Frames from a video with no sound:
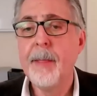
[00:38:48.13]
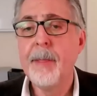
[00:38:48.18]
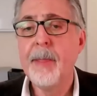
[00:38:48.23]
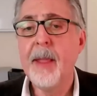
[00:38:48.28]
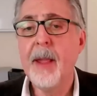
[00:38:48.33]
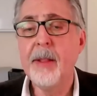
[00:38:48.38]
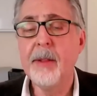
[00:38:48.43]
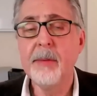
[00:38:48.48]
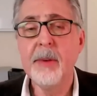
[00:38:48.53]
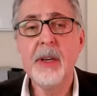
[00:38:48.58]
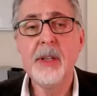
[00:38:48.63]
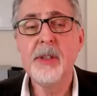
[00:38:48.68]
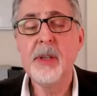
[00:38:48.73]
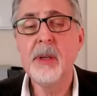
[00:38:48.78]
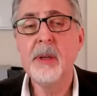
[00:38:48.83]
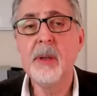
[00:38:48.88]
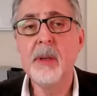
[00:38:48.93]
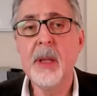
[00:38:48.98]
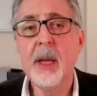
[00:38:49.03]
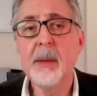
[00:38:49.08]
And the
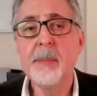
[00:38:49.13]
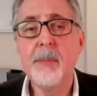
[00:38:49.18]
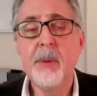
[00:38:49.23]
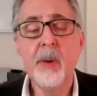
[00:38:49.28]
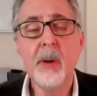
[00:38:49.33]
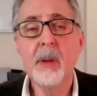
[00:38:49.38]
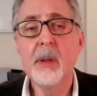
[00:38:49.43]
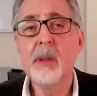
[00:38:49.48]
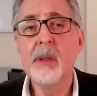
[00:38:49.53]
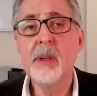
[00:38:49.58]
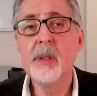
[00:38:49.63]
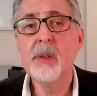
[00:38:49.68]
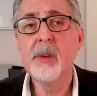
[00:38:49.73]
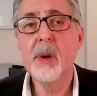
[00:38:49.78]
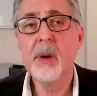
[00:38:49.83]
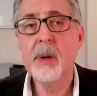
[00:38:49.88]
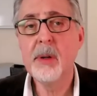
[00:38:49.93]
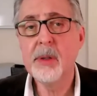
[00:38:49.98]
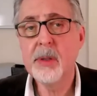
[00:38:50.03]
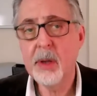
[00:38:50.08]
reason, like, Portland is
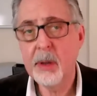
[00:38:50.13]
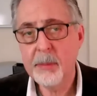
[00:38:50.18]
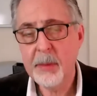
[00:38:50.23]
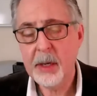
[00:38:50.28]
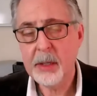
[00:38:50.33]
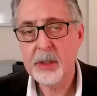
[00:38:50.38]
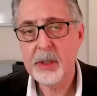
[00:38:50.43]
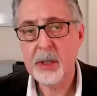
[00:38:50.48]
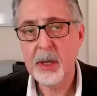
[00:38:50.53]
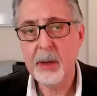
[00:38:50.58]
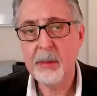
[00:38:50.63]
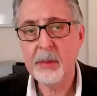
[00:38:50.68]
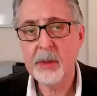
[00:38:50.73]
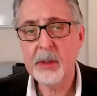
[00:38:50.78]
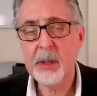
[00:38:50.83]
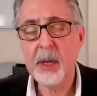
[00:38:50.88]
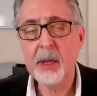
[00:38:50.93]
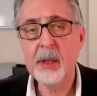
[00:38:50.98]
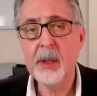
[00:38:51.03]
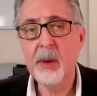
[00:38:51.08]
growing so much, it was
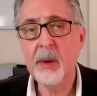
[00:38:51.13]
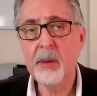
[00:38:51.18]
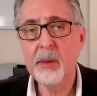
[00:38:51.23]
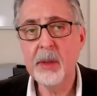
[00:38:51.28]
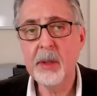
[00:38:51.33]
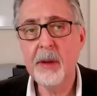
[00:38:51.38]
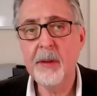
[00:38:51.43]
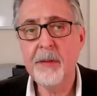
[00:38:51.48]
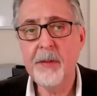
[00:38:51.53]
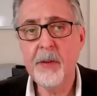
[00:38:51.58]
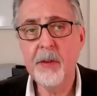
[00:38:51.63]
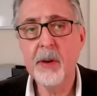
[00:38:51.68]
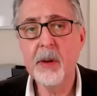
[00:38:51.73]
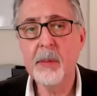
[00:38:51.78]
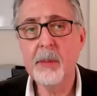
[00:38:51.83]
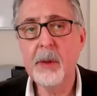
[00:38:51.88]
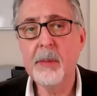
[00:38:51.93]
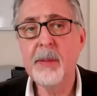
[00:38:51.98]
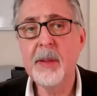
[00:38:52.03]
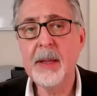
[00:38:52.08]
like the only
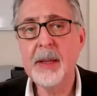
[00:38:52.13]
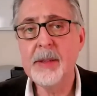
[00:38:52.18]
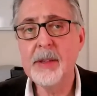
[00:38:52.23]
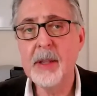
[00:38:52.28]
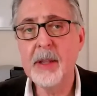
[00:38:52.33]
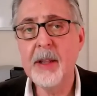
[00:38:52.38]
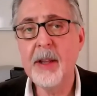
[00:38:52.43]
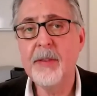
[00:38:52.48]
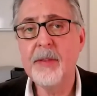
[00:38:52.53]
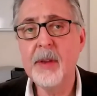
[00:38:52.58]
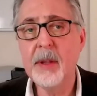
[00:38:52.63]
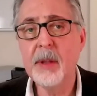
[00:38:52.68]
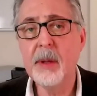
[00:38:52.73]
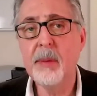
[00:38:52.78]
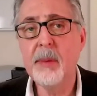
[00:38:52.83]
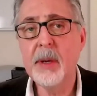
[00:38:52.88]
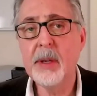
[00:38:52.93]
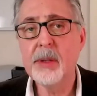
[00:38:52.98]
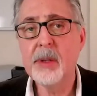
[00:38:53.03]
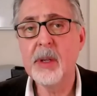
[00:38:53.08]
affordable place left on the
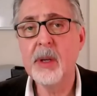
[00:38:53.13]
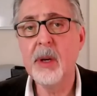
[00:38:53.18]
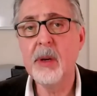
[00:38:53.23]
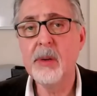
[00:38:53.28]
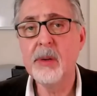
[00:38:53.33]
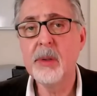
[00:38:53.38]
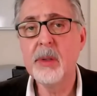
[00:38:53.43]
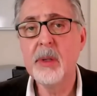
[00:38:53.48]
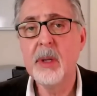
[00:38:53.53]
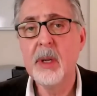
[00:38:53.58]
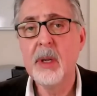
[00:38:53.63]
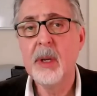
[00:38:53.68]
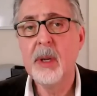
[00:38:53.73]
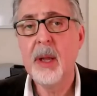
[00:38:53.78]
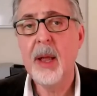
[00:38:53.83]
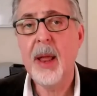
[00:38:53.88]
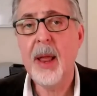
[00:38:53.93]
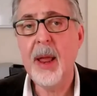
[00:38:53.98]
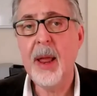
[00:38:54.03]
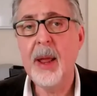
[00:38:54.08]
West Coast,
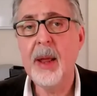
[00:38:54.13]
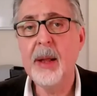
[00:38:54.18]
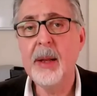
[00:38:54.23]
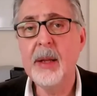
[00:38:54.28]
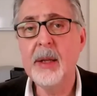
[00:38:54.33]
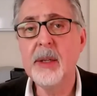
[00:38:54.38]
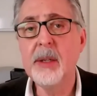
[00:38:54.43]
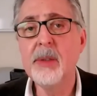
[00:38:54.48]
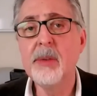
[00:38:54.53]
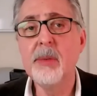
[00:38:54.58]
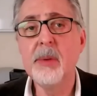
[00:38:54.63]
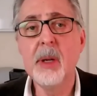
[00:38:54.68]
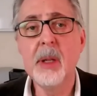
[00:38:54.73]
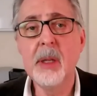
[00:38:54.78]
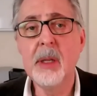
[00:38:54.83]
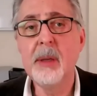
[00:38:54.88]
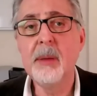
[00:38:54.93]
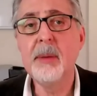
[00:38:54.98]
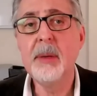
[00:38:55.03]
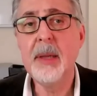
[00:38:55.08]
and it is
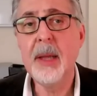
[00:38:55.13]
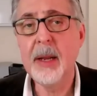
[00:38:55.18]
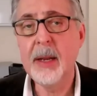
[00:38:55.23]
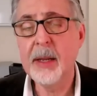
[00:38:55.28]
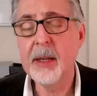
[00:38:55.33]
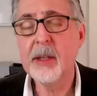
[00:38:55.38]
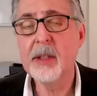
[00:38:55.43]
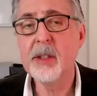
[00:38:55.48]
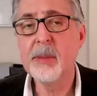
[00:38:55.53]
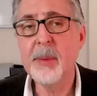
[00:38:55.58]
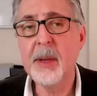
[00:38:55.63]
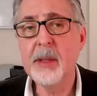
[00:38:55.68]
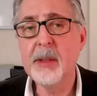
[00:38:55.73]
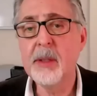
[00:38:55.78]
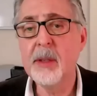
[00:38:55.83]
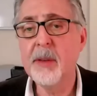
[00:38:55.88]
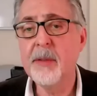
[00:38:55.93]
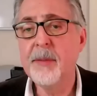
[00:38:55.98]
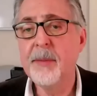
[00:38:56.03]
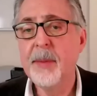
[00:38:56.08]
really getting expensive.